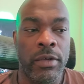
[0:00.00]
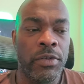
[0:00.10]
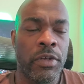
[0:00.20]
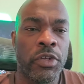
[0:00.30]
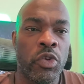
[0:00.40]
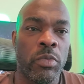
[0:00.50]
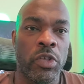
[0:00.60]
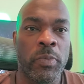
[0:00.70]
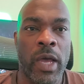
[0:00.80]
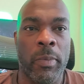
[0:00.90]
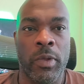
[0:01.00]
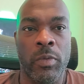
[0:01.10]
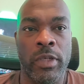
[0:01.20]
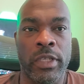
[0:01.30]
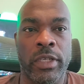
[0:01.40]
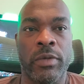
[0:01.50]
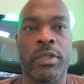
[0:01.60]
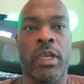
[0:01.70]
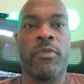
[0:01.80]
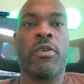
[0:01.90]
those are the two most popular ones that you'll
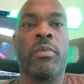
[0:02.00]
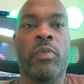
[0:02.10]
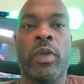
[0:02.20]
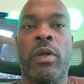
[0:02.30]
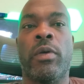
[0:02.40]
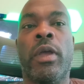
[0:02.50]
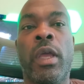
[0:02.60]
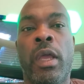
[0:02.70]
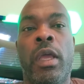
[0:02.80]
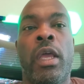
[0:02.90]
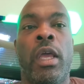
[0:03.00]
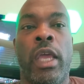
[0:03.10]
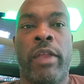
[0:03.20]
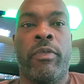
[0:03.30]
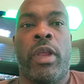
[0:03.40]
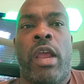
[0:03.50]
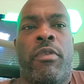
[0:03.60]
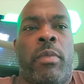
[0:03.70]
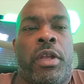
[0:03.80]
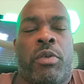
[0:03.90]
see from,
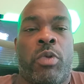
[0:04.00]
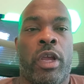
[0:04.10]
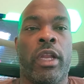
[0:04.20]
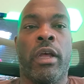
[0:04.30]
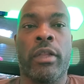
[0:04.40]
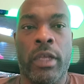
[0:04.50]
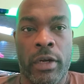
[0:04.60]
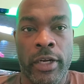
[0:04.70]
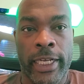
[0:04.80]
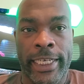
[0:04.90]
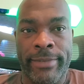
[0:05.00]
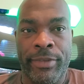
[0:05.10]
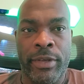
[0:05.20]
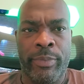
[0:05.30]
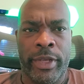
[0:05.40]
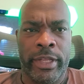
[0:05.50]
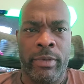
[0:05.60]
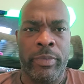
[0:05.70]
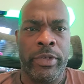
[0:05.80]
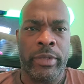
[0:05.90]
every major brand out there. You can pick them
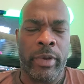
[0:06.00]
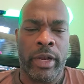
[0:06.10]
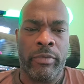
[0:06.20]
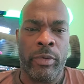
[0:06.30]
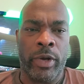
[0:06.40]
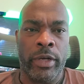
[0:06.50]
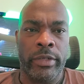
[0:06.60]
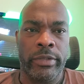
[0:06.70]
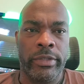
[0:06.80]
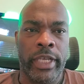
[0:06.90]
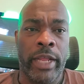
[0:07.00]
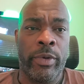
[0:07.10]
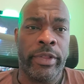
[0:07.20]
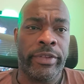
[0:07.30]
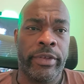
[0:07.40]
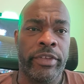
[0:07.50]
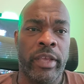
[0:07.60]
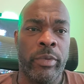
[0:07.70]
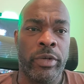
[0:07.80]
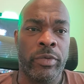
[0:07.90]
up just about everywhere. Anywhere that sells
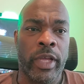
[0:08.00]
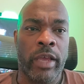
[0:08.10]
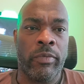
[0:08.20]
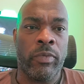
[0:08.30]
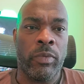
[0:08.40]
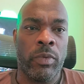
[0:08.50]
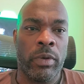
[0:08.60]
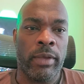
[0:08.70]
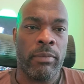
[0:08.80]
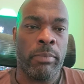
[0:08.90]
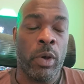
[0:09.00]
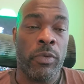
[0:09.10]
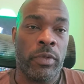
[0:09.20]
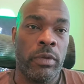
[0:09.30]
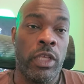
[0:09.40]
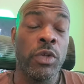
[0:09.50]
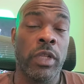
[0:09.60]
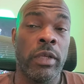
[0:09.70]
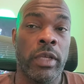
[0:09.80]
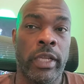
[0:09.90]
keyboards will have both,
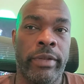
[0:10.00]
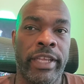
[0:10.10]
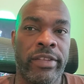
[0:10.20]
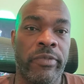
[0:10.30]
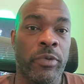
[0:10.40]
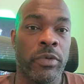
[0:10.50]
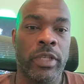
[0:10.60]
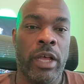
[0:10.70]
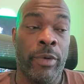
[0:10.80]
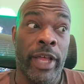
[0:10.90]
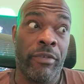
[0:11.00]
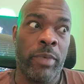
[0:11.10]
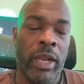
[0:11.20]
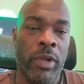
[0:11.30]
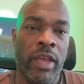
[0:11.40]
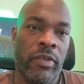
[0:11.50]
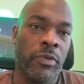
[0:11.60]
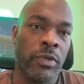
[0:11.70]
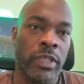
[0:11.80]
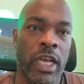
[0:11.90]
usually at least the full, well, everybody will have a
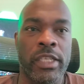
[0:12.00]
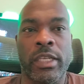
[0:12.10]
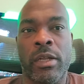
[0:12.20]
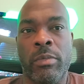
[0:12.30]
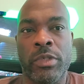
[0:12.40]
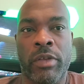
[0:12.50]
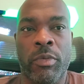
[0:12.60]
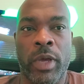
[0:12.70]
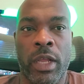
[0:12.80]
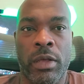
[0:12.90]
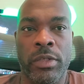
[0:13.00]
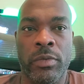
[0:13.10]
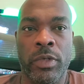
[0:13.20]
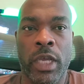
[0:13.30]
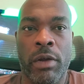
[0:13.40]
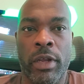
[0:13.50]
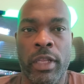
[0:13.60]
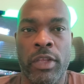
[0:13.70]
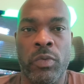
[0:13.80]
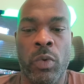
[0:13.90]
full size, and almost everybody also will carry at
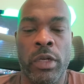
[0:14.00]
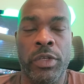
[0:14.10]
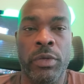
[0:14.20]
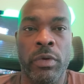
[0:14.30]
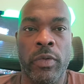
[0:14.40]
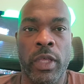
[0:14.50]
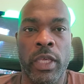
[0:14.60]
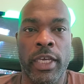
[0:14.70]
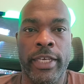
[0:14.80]
least one or two of the